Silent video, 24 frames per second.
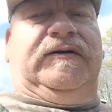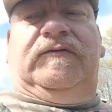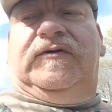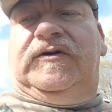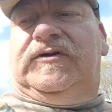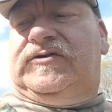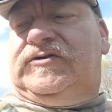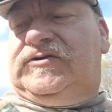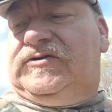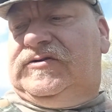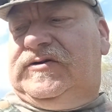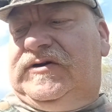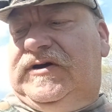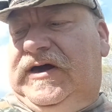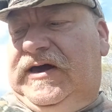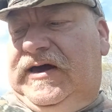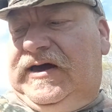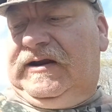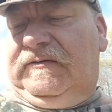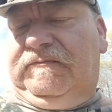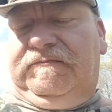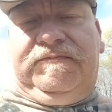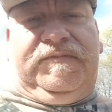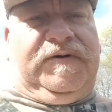which I
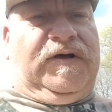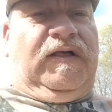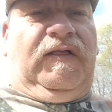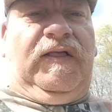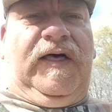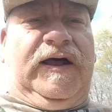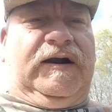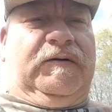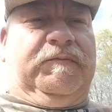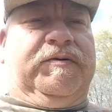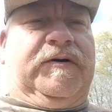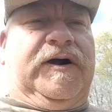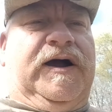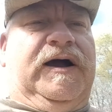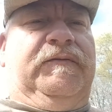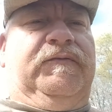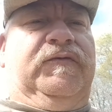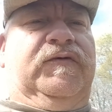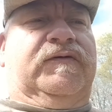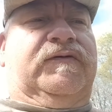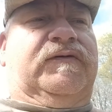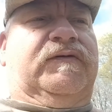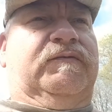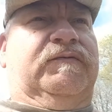had a lot of
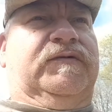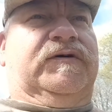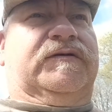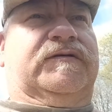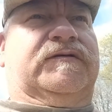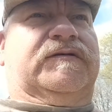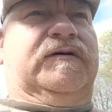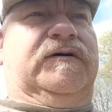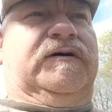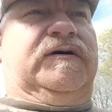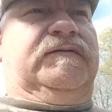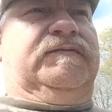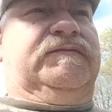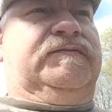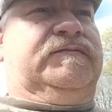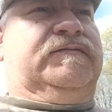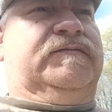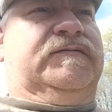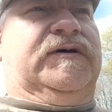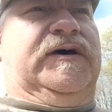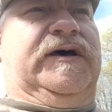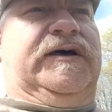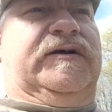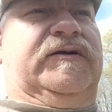problems with.
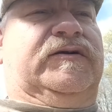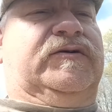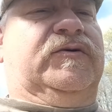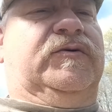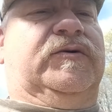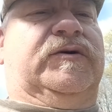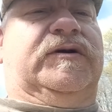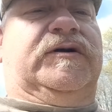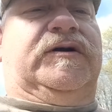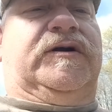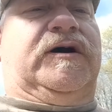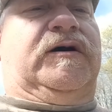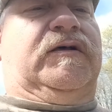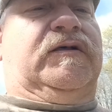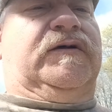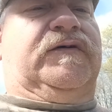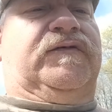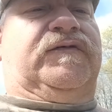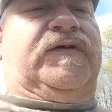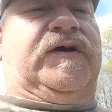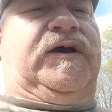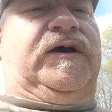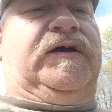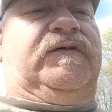I had a
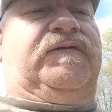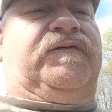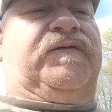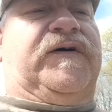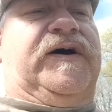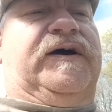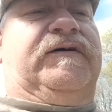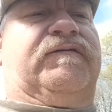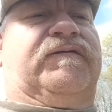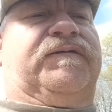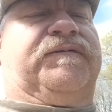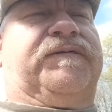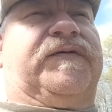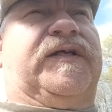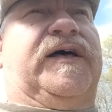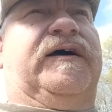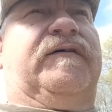$200 Sage fly